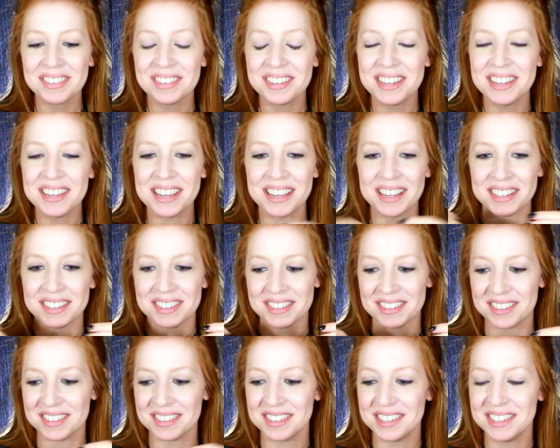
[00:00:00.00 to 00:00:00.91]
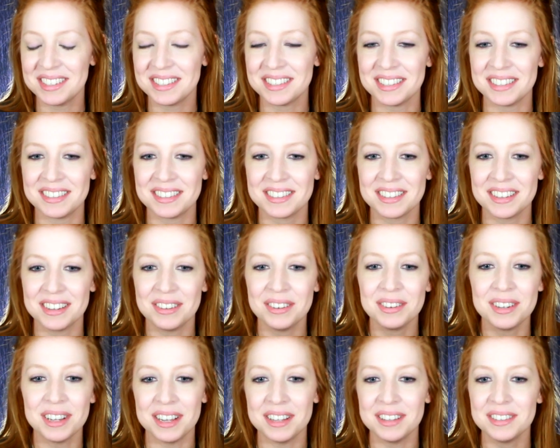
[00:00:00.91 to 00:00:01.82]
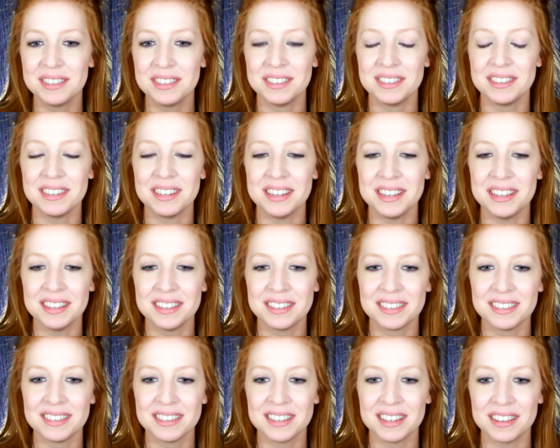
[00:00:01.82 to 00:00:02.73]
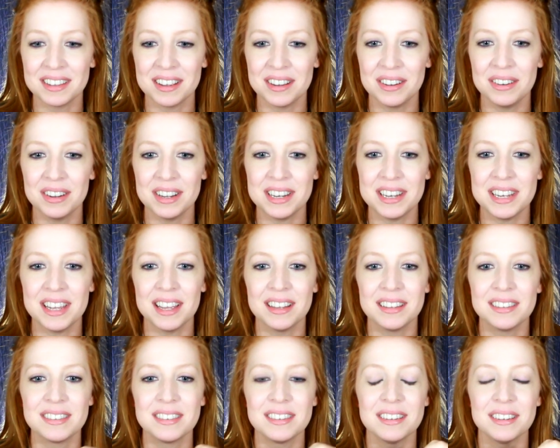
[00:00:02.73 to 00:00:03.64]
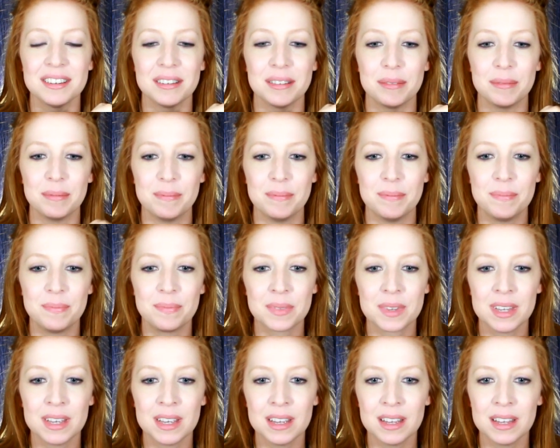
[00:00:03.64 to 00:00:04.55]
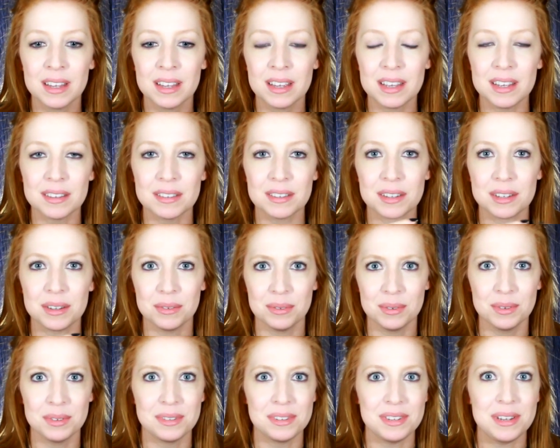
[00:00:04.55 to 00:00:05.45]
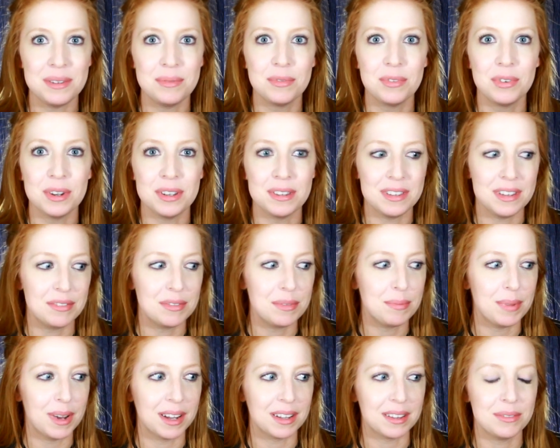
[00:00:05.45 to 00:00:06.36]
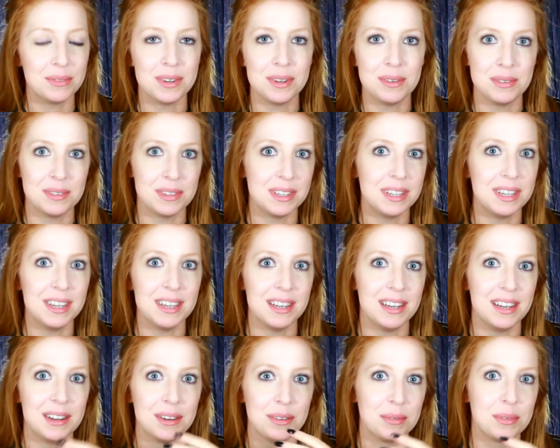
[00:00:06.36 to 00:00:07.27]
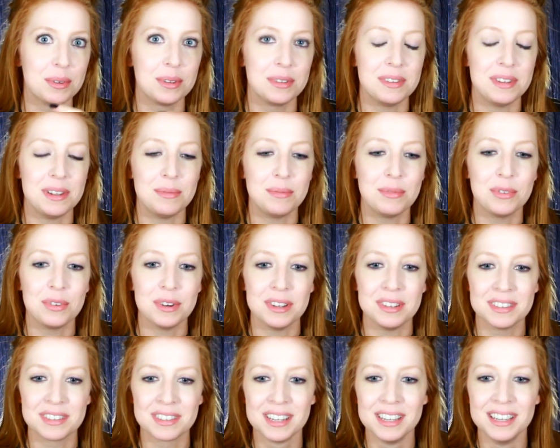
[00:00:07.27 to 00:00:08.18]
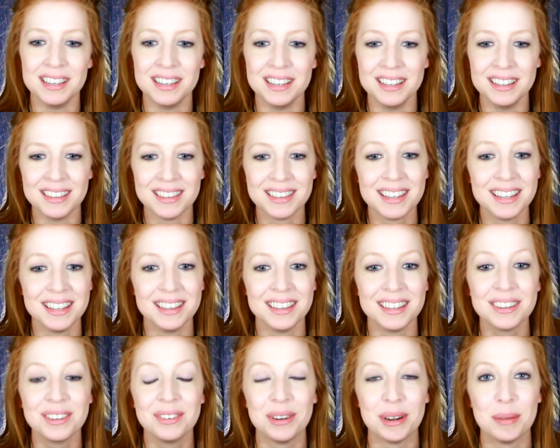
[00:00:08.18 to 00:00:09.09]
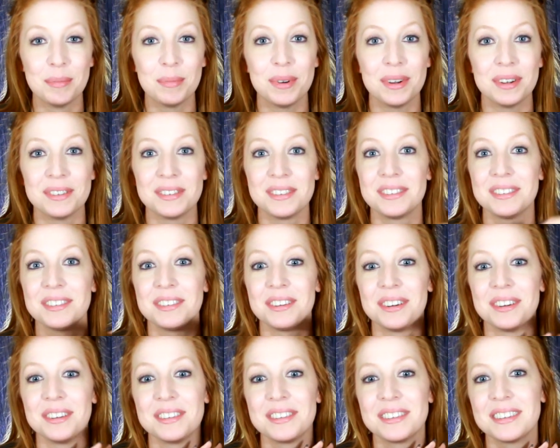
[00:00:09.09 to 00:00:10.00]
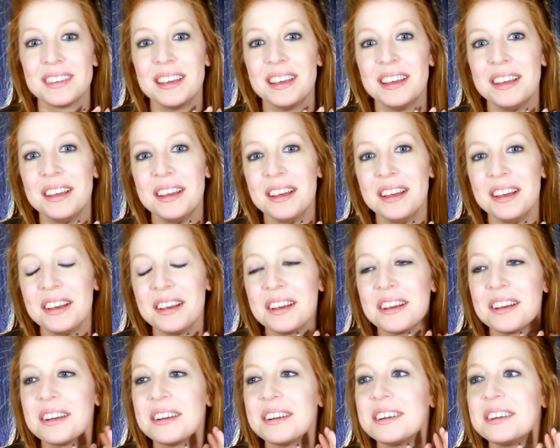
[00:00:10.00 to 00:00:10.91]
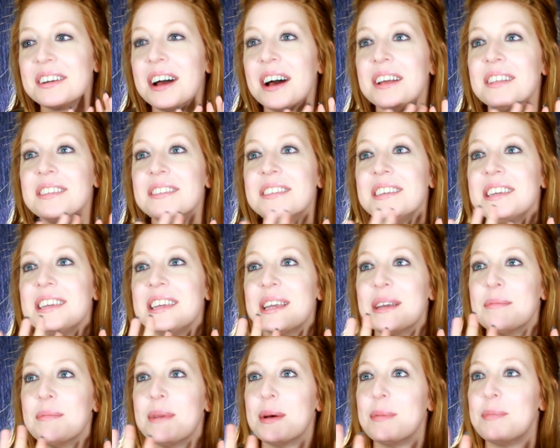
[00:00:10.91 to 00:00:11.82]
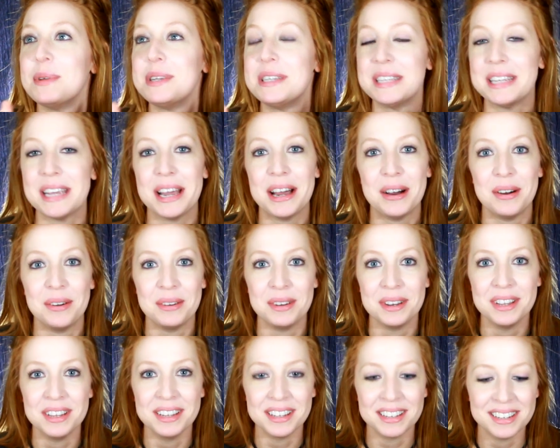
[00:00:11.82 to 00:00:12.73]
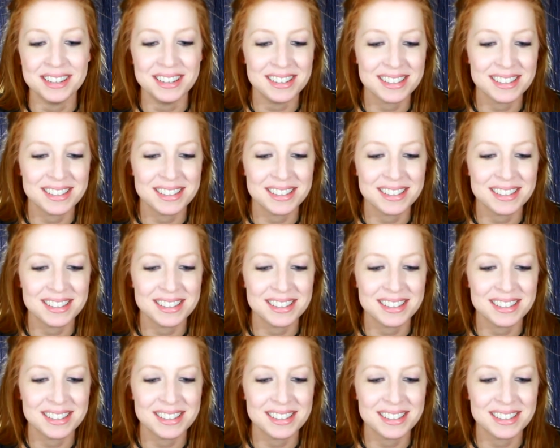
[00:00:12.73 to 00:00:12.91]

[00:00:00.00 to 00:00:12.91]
So he answers, he says, okay, this is hello. And he has like a real deep voice. Even back when he was a kid, he had a real deep voice. The grandpa just starts cussing him up and down.